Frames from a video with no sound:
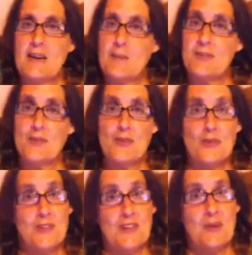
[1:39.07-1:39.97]
Now my
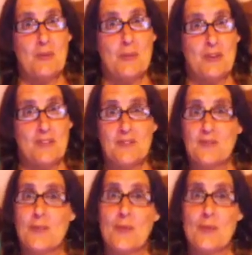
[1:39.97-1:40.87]
surgery date was
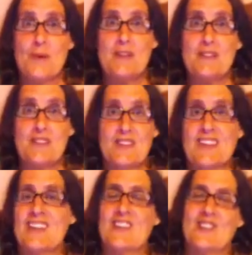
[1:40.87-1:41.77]
four months ago
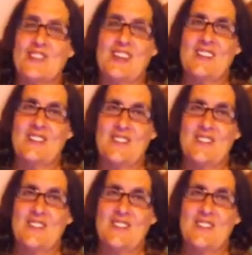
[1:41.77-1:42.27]
yesterday,